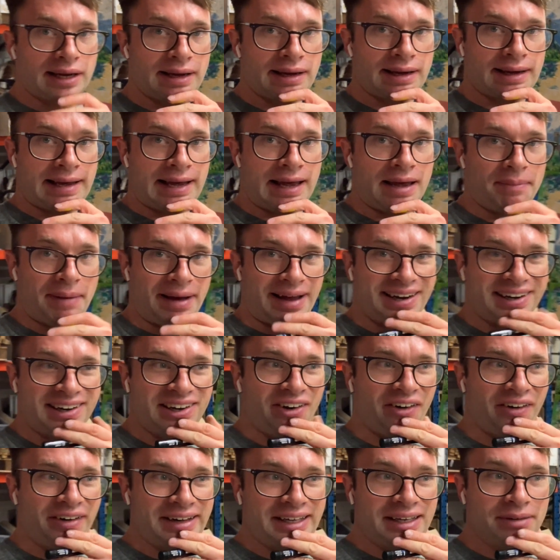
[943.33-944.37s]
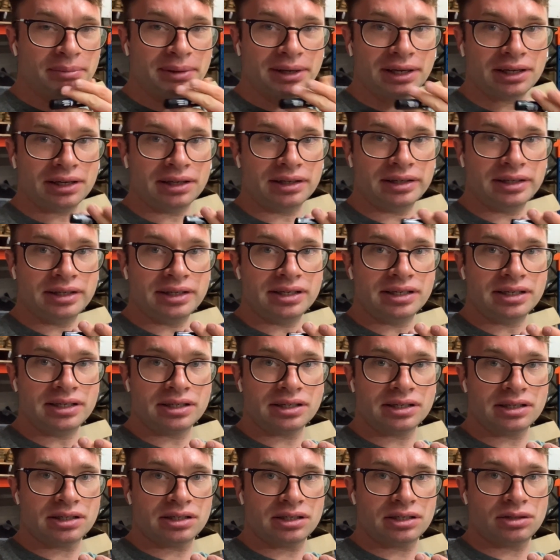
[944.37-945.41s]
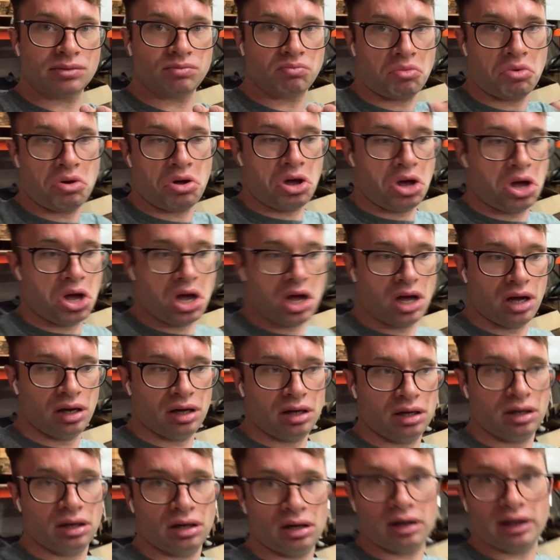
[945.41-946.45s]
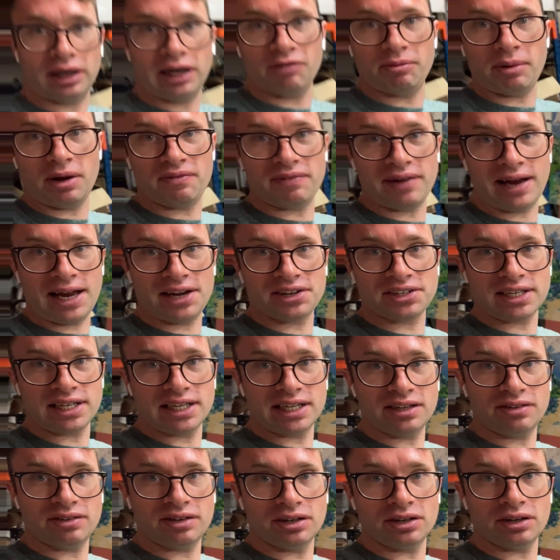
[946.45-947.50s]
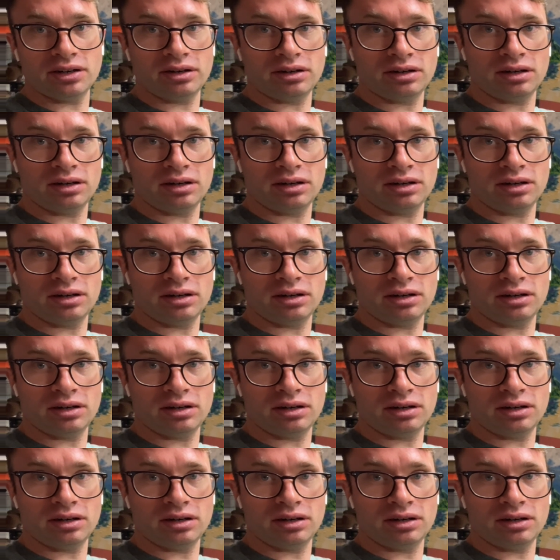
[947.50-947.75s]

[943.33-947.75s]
came back at 9 because I left my flask here and